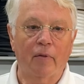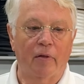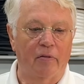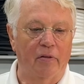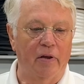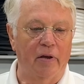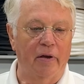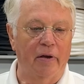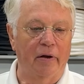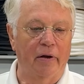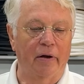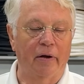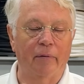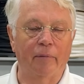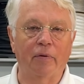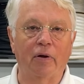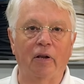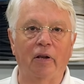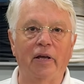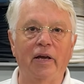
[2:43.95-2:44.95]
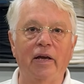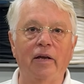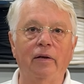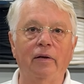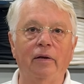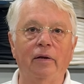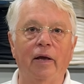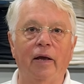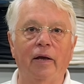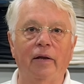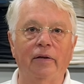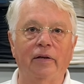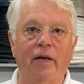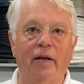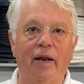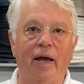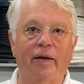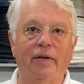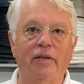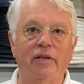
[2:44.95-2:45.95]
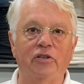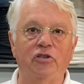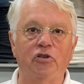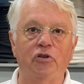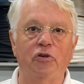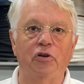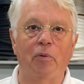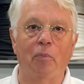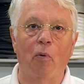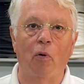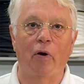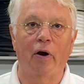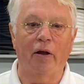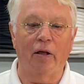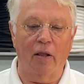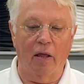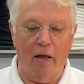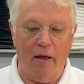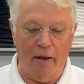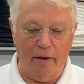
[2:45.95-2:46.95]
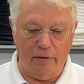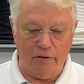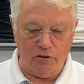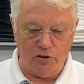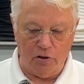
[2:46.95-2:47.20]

the cleat and connect it to your mooring line.